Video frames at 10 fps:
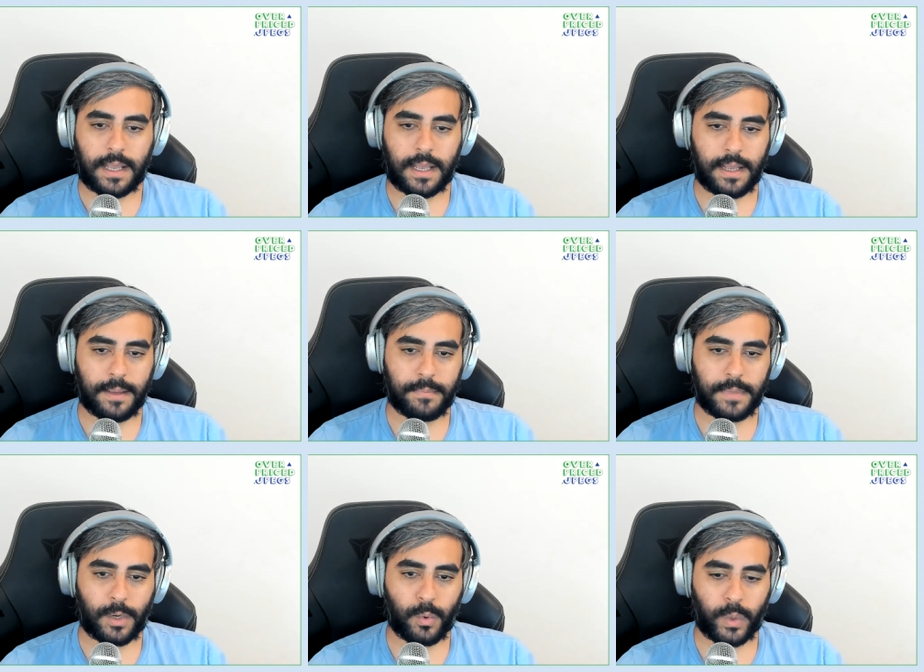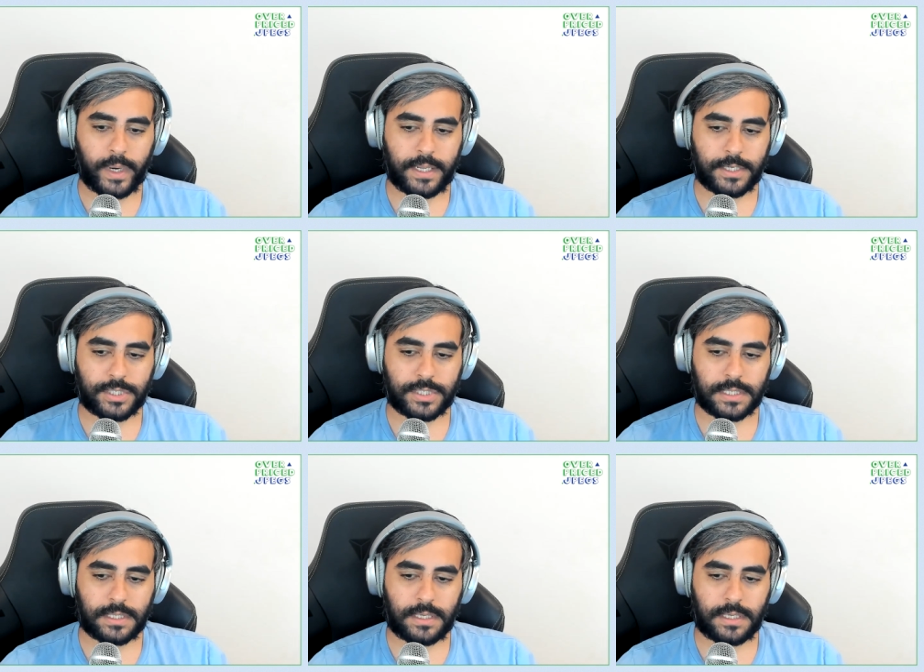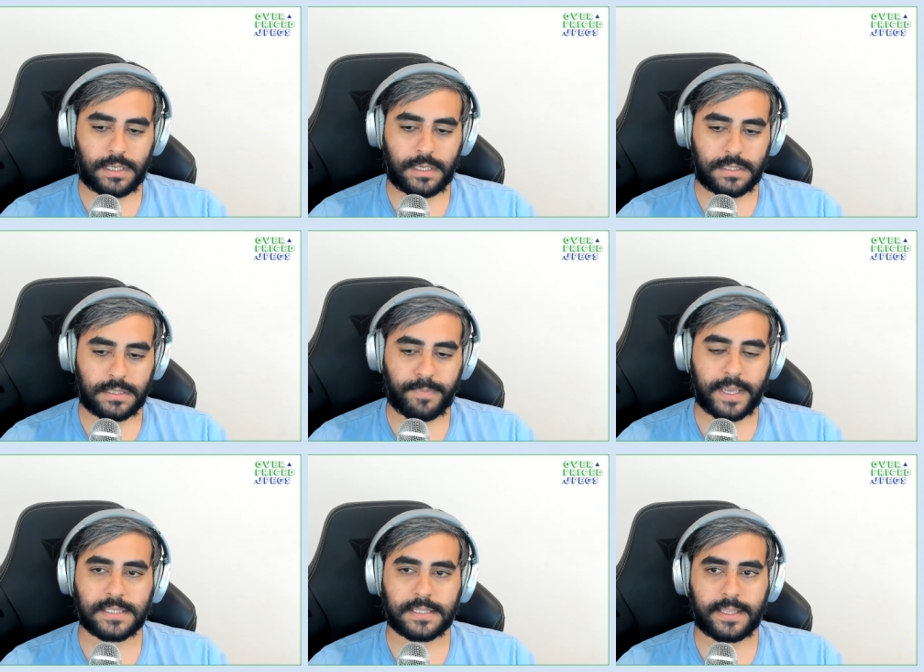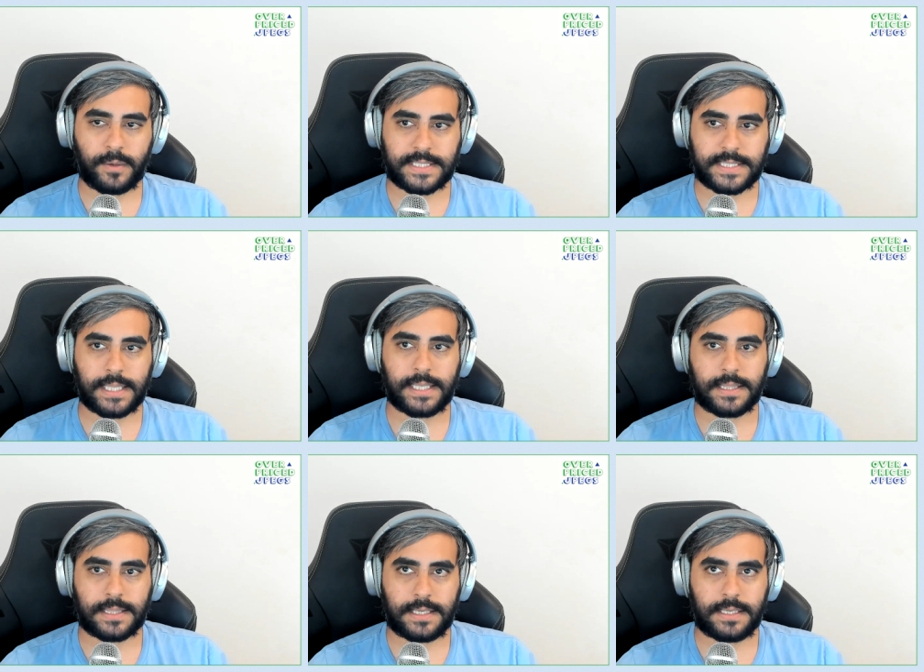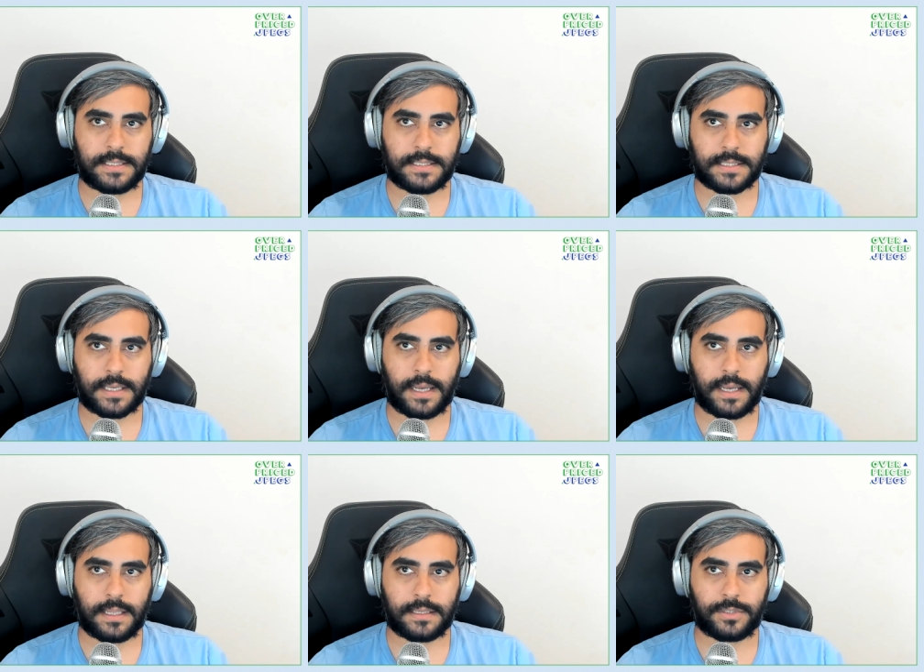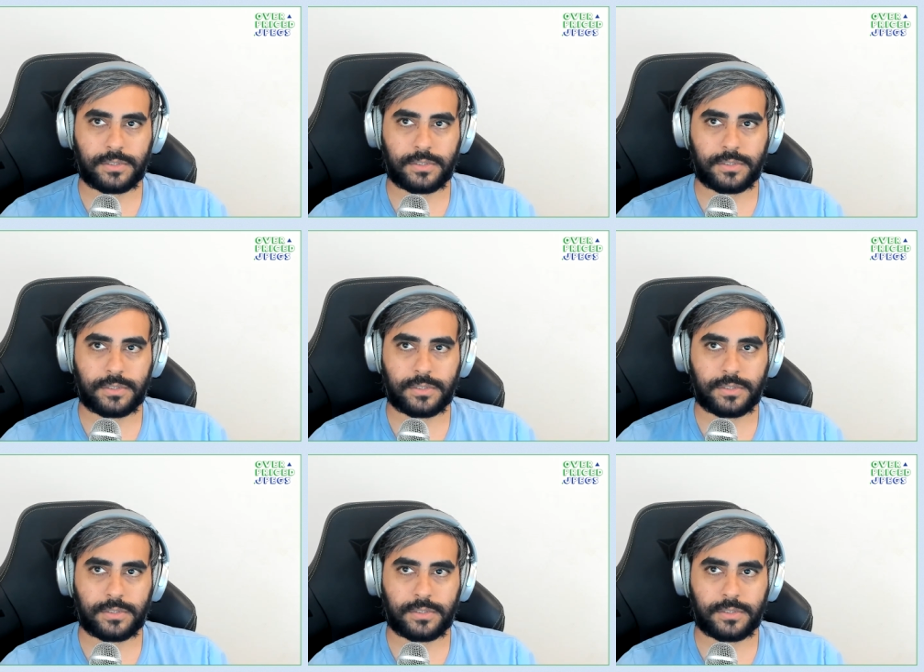um, which is basically they were selling these uh,